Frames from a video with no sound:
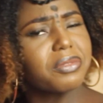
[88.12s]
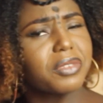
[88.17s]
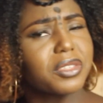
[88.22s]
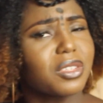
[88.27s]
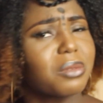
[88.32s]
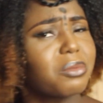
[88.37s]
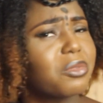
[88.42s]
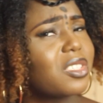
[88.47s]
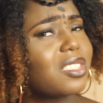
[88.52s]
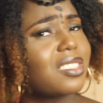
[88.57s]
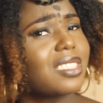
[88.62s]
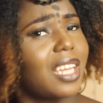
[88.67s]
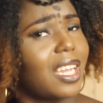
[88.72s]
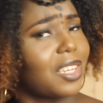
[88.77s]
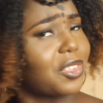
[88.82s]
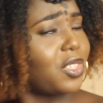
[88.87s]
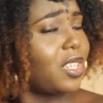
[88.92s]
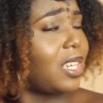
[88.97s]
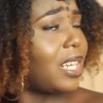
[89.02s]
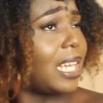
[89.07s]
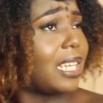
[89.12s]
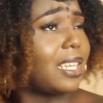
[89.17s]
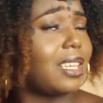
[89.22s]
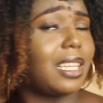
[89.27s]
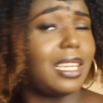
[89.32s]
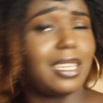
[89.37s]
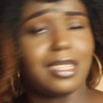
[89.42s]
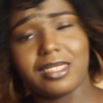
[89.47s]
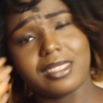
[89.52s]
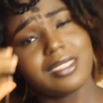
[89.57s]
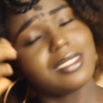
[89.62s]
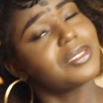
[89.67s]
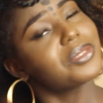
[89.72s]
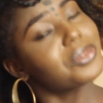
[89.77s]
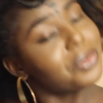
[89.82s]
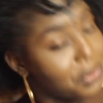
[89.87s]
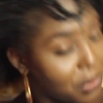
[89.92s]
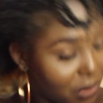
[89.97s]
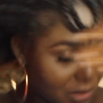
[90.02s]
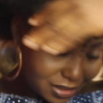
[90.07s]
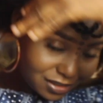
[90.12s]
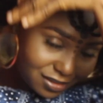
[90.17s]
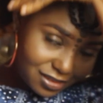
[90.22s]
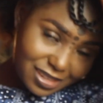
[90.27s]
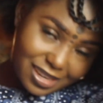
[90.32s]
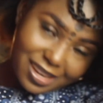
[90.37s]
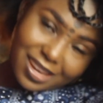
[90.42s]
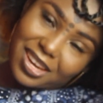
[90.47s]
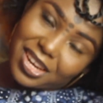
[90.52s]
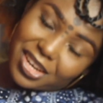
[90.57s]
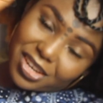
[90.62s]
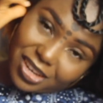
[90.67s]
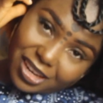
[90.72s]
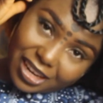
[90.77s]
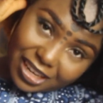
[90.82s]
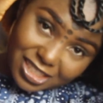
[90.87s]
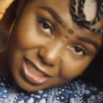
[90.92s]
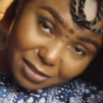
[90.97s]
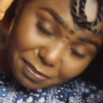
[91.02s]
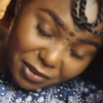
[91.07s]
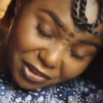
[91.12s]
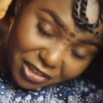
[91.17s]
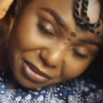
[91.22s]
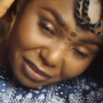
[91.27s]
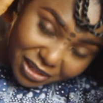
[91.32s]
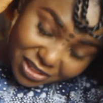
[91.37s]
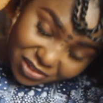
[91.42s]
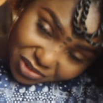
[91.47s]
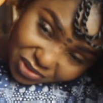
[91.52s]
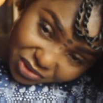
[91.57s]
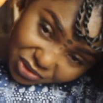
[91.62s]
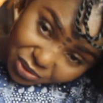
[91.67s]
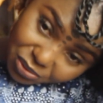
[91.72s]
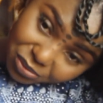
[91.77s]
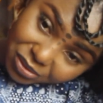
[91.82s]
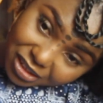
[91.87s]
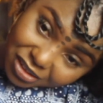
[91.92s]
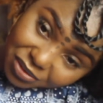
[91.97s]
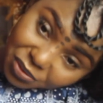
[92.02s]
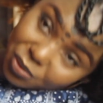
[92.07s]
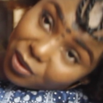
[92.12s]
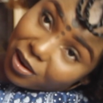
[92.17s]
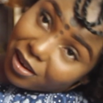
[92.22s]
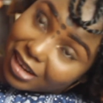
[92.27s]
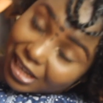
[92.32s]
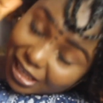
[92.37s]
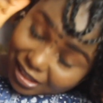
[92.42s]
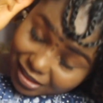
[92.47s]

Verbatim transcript: For some reason I actually like it like this, so you can experiment on your own and go out